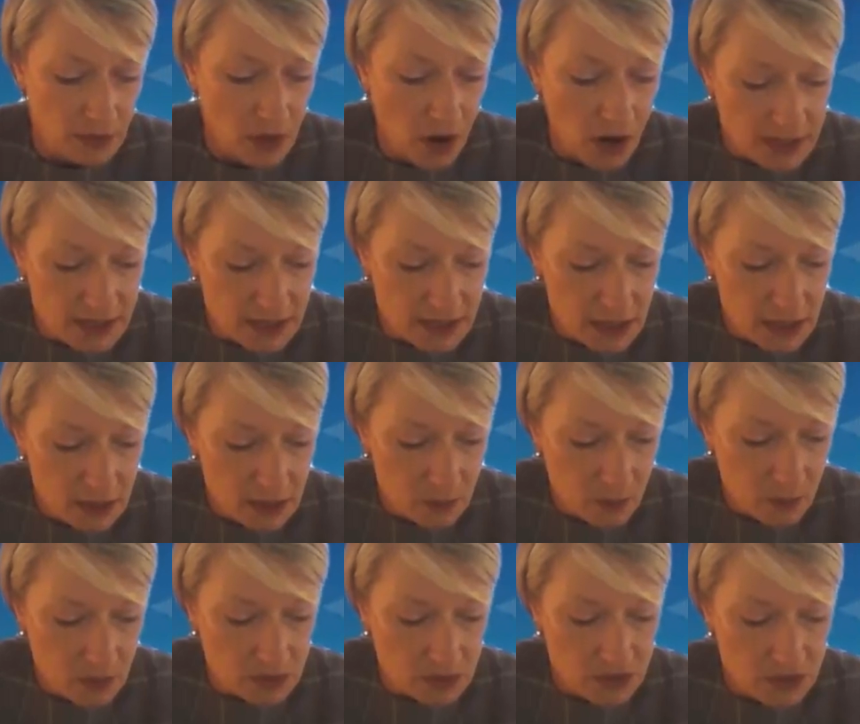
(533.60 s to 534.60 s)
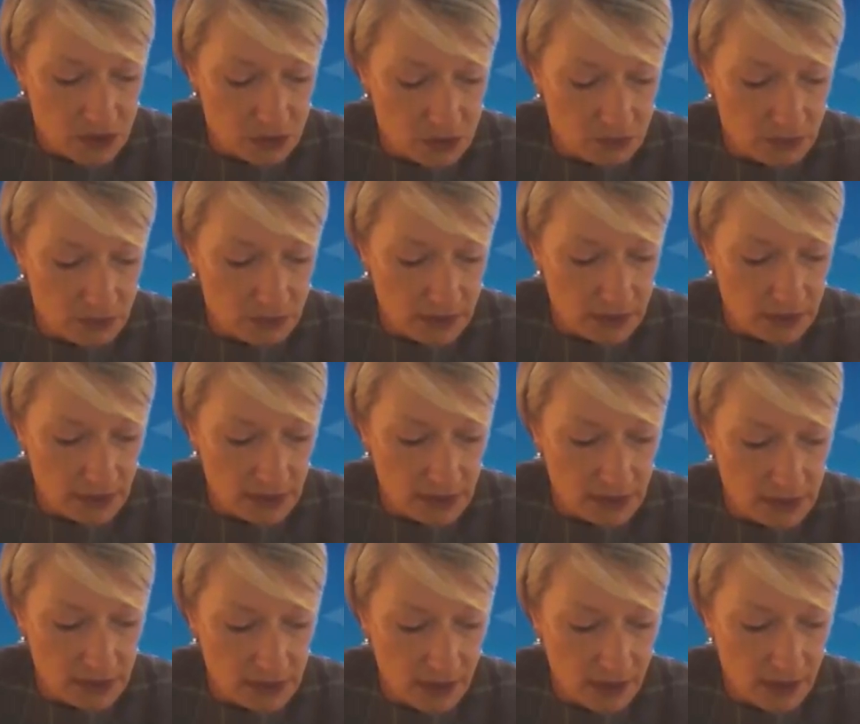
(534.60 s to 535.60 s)
idea was to
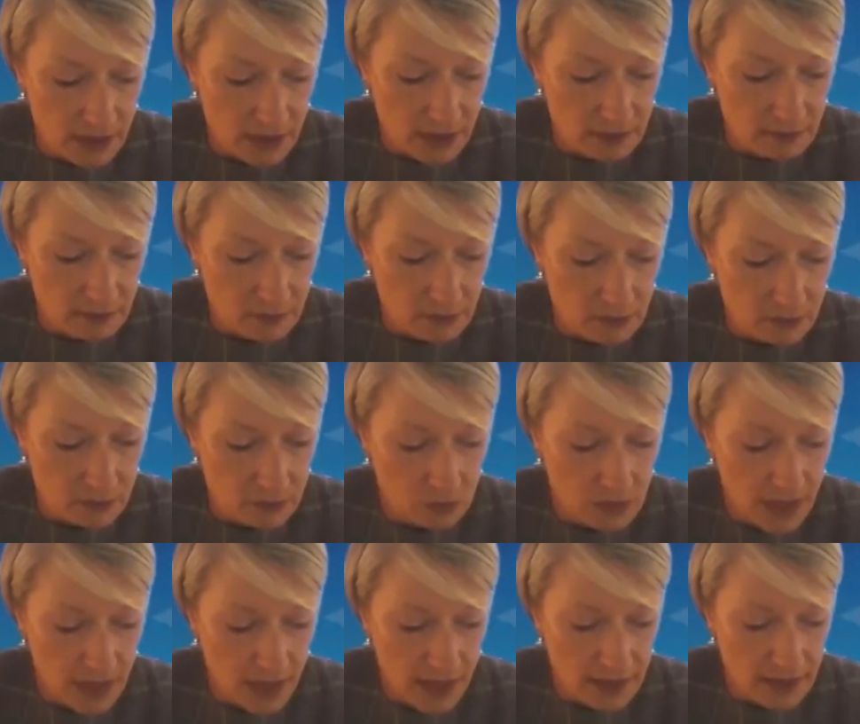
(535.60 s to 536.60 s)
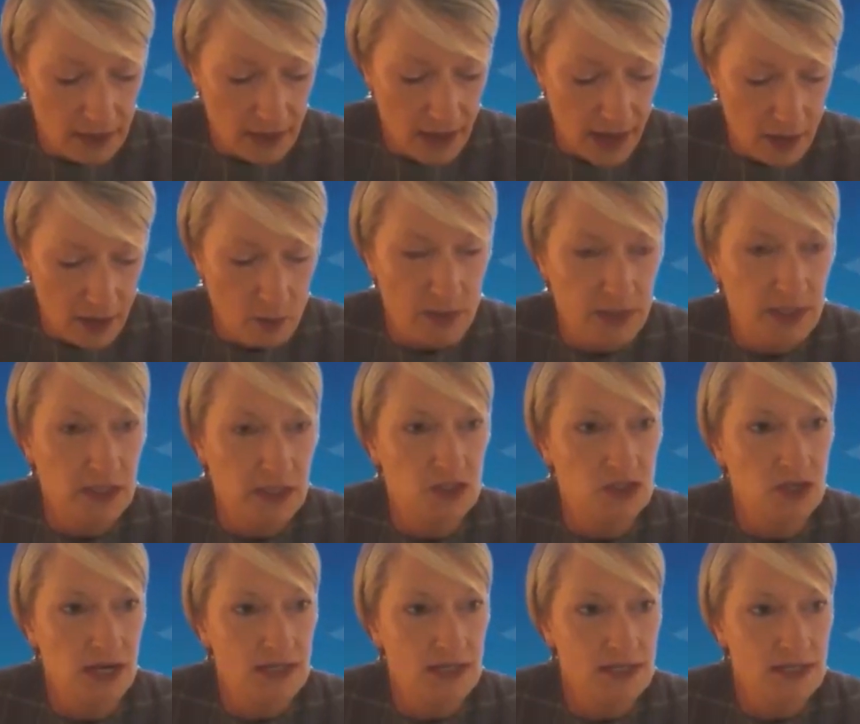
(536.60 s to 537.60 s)
really look at how we can
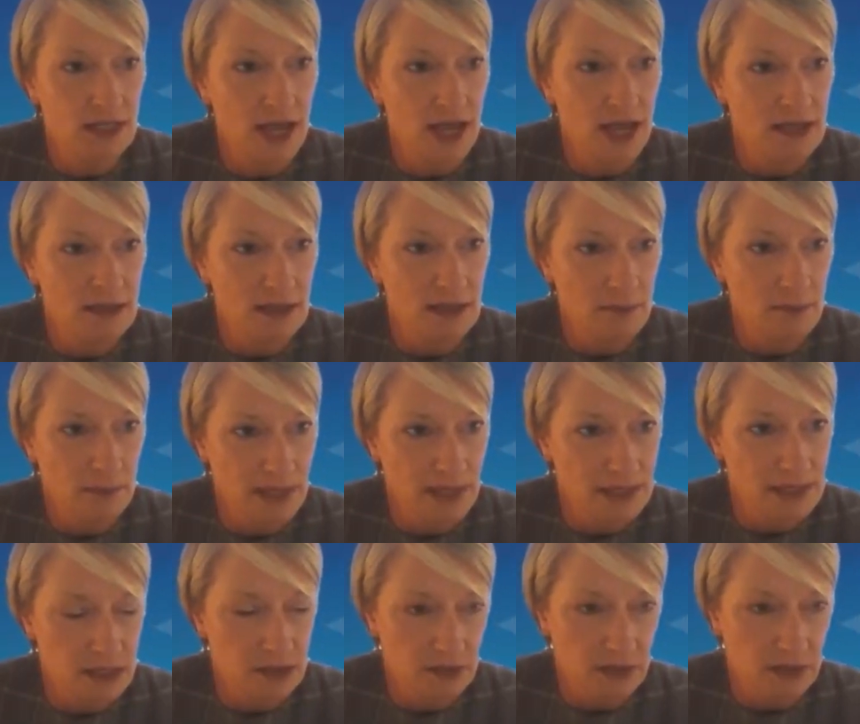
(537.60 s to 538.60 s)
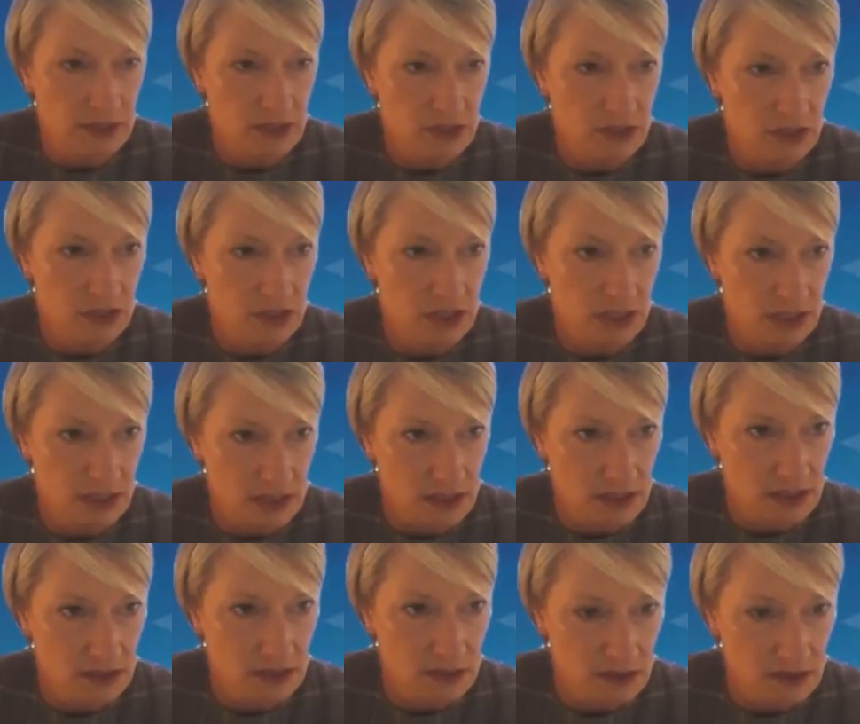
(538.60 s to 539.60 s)
translate that basic research
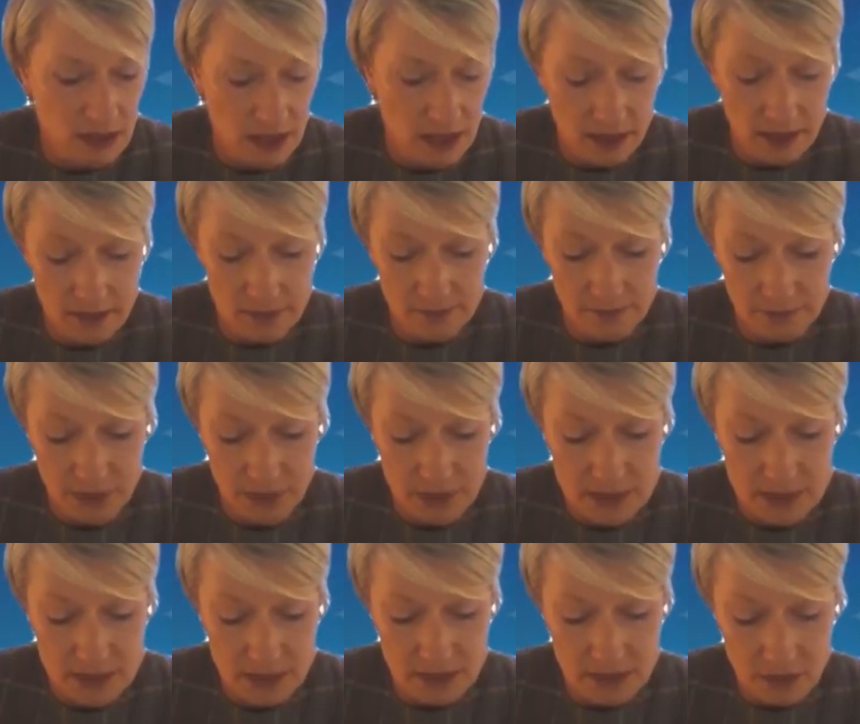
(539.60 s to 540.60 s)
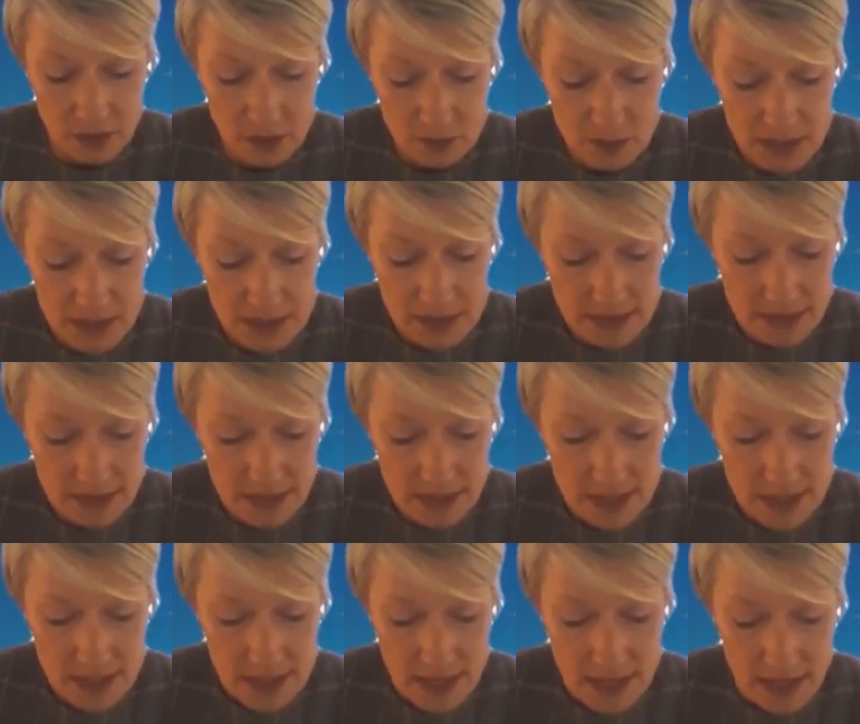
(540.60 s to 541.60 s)
into therapies.
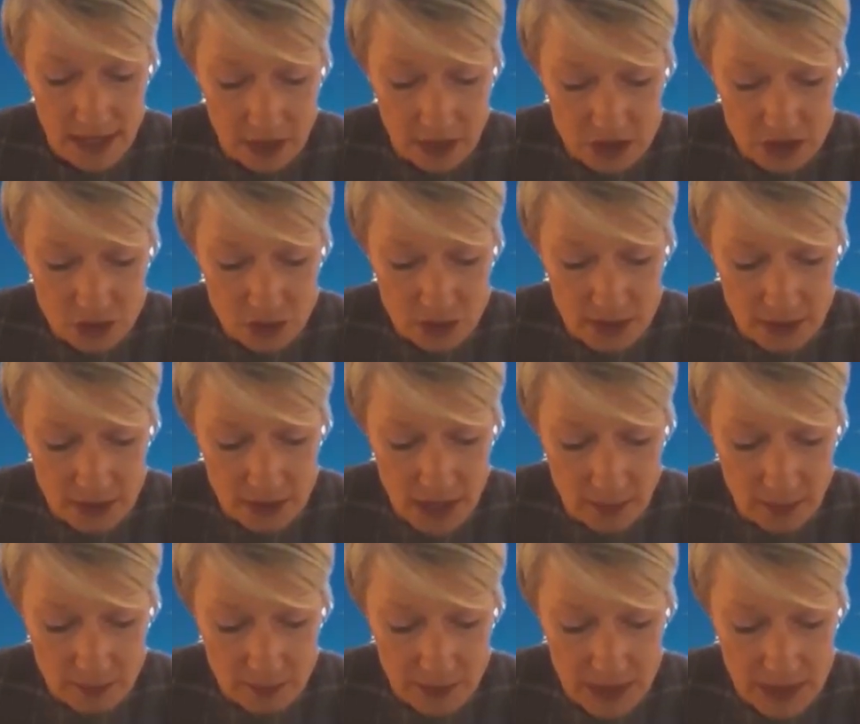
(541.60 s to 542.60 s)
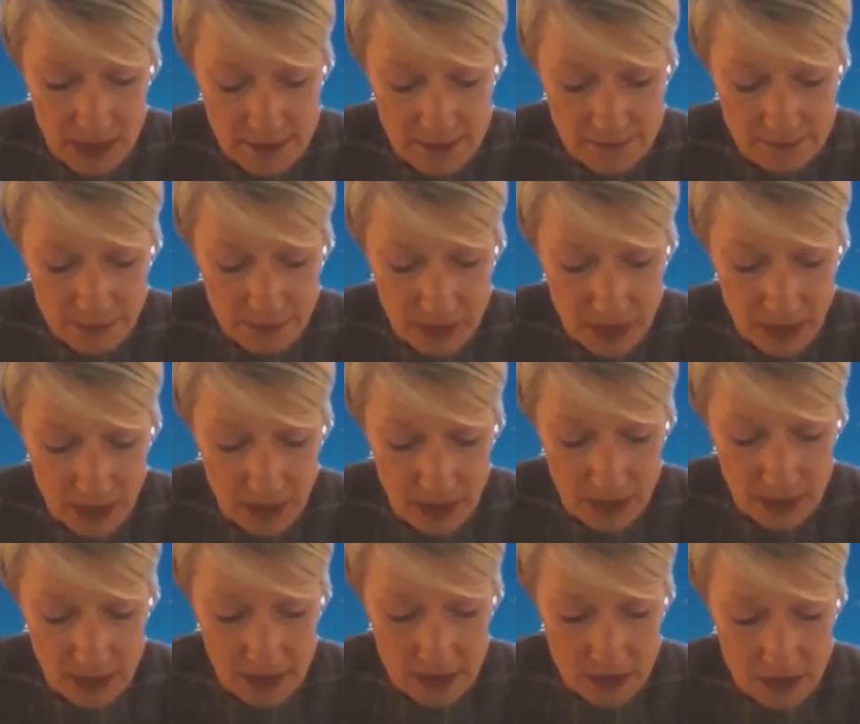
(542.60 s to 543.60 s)
And I joined the company
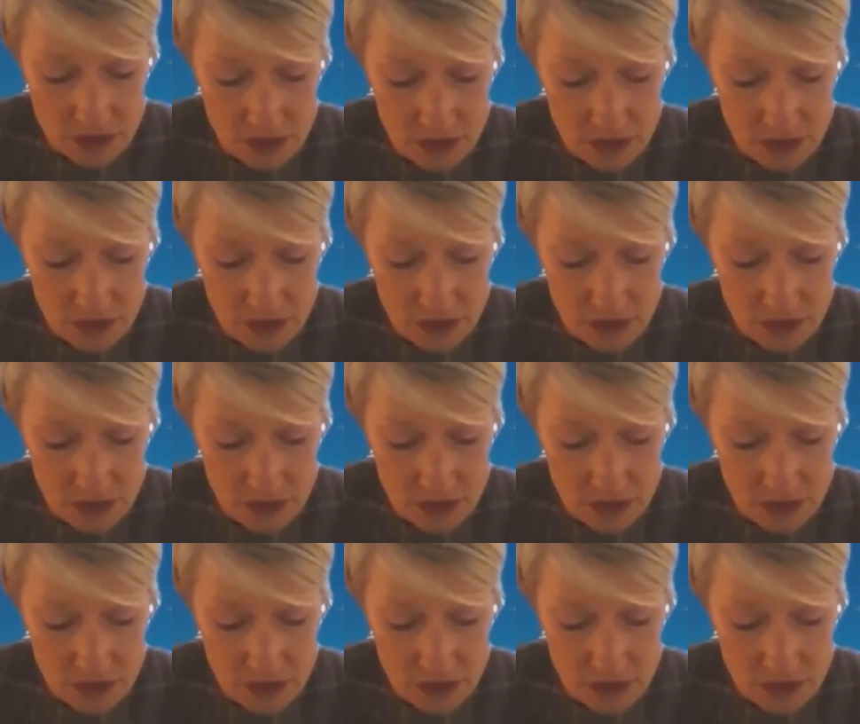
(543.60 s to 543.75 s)
in